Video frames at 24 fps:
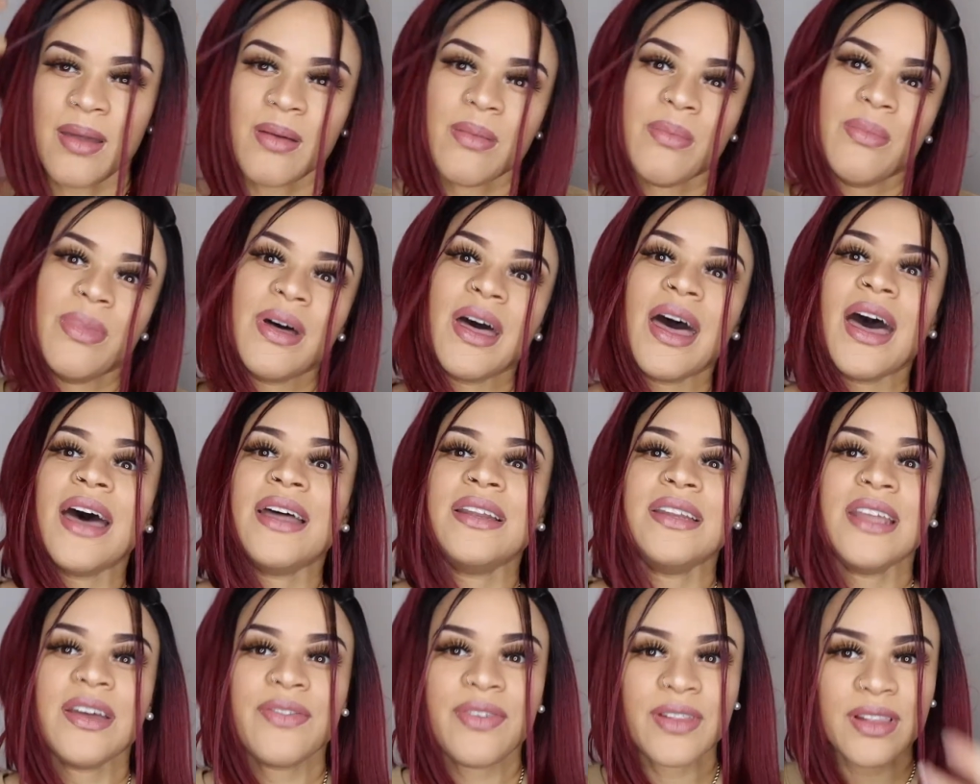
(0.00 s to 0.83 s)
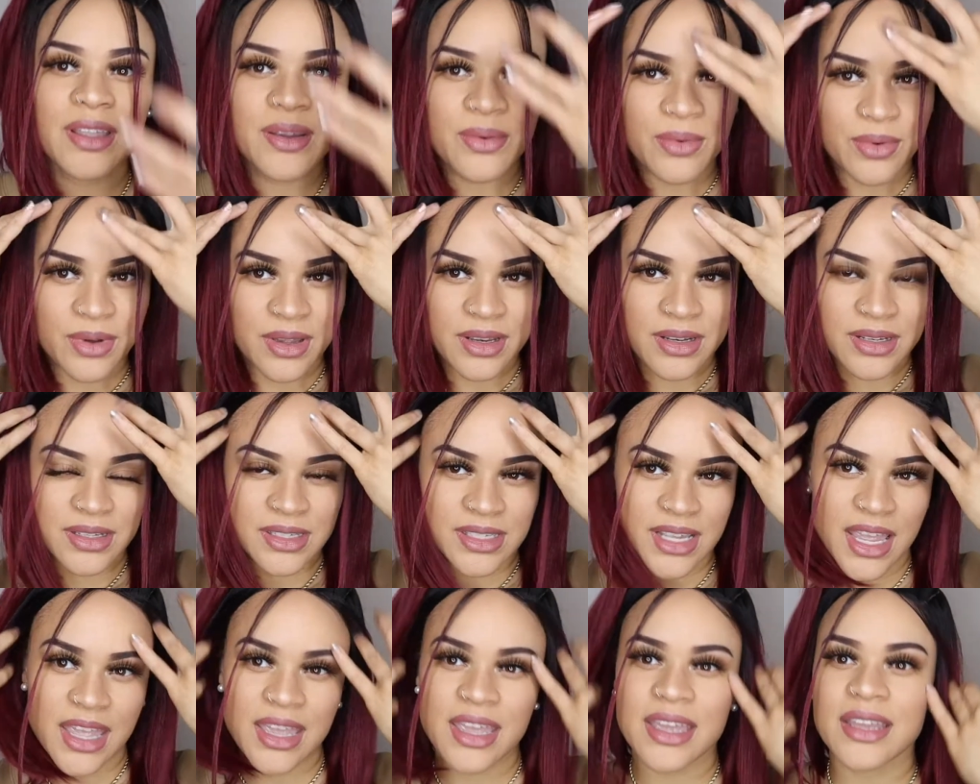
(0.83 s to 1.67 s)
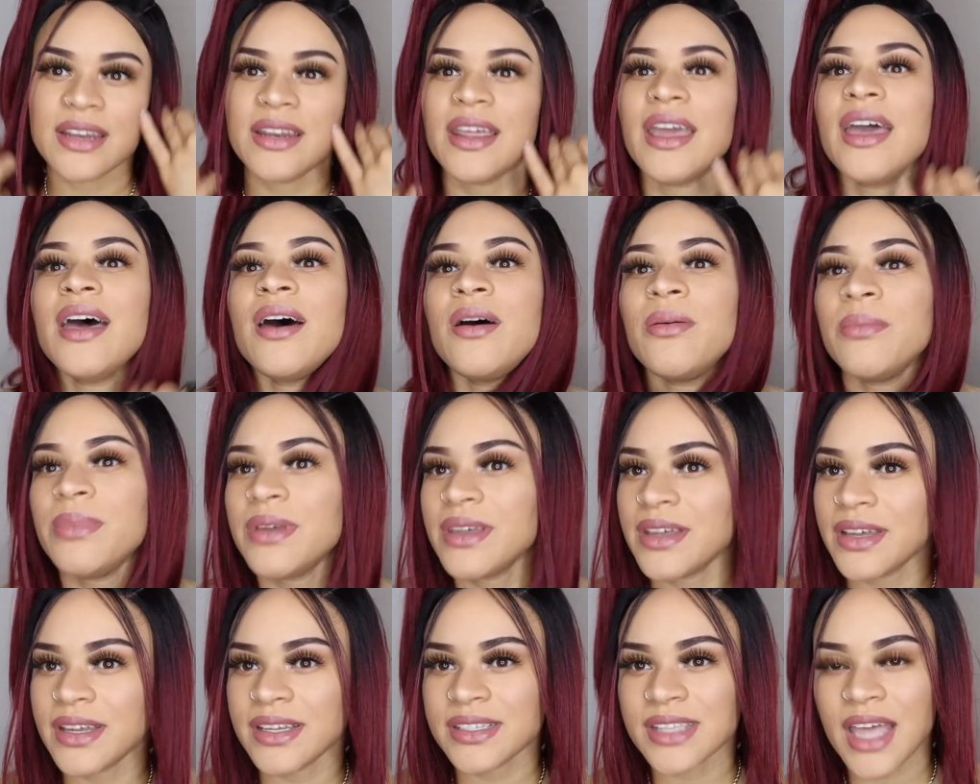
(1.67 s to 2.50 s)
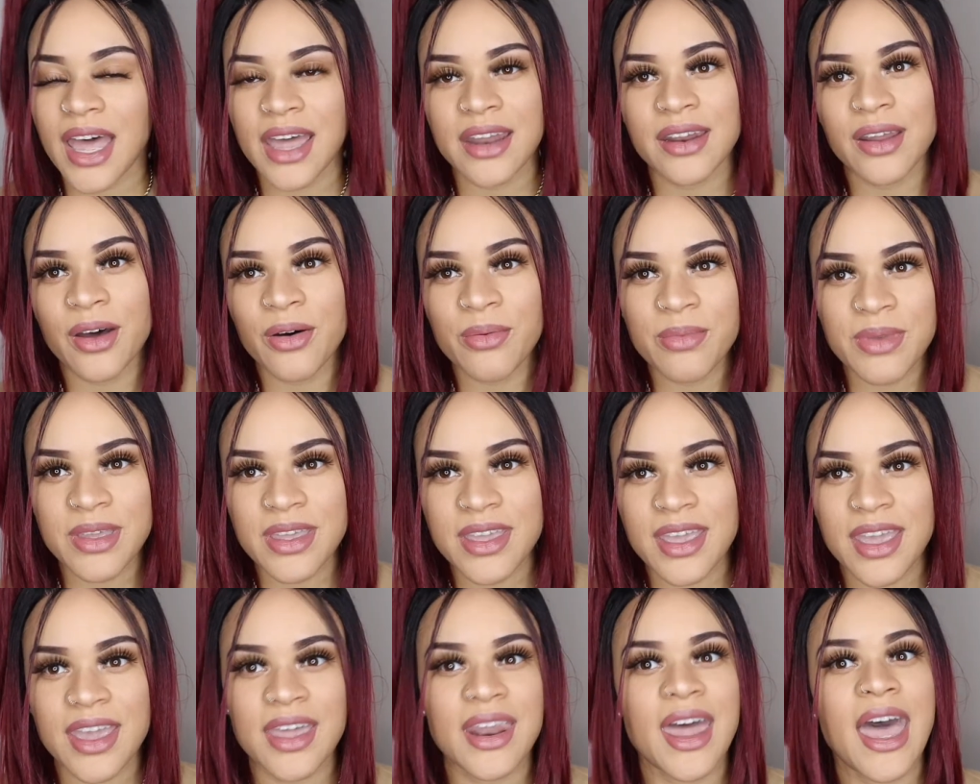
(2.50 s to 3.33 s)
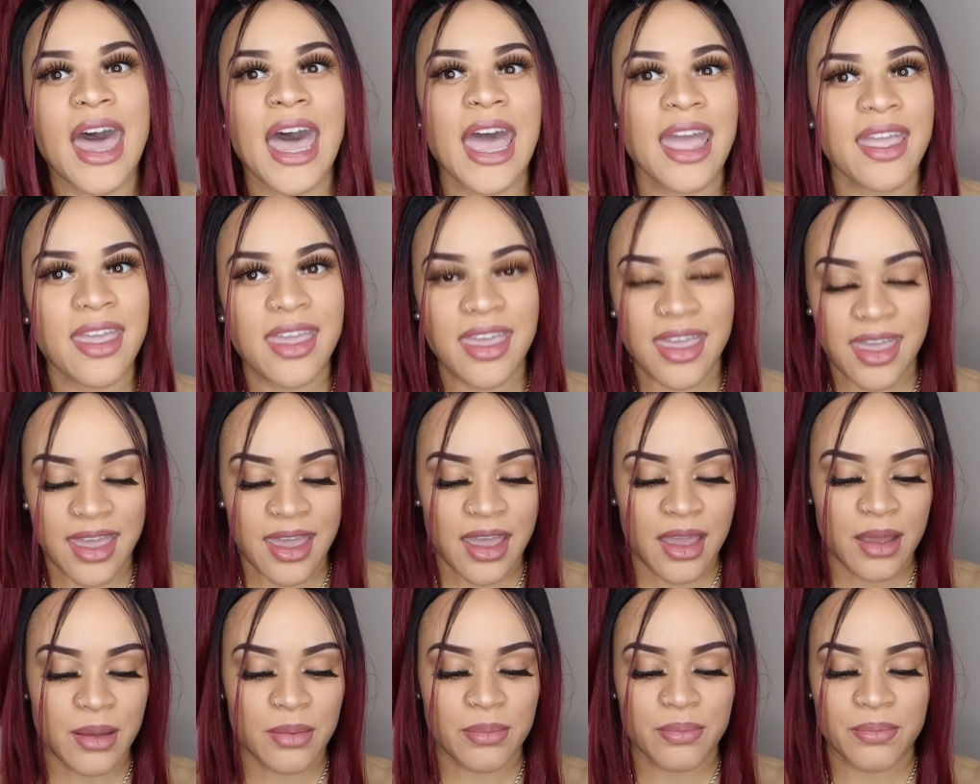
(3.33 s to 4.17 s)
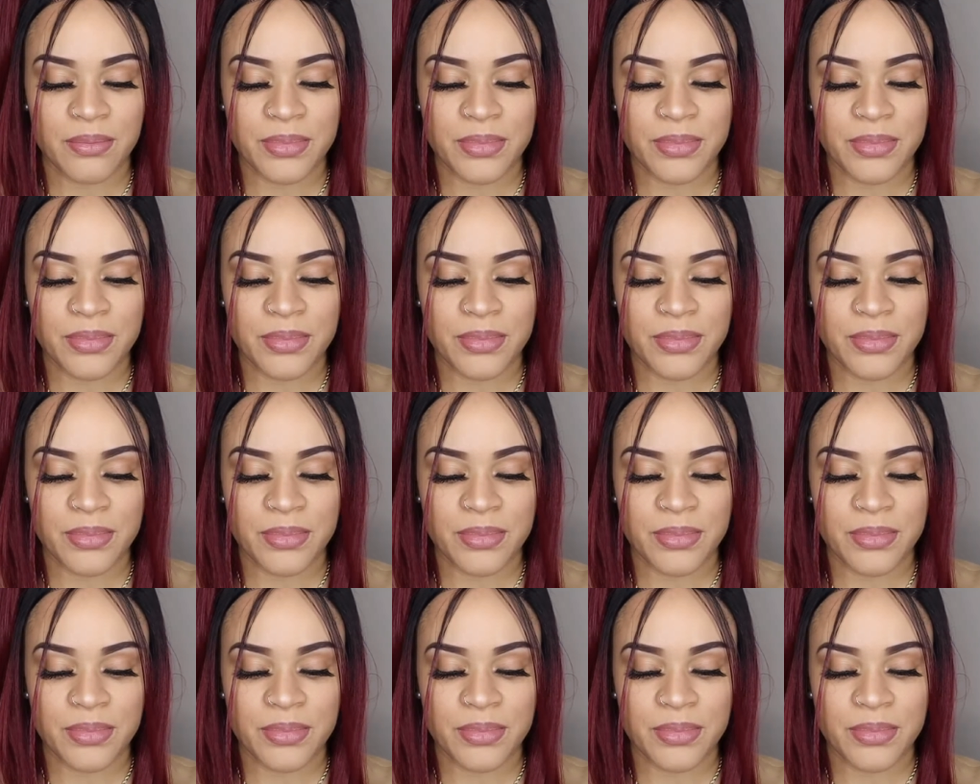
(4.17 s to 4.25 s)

But I definitely wouldn't take it down because I know me and I can't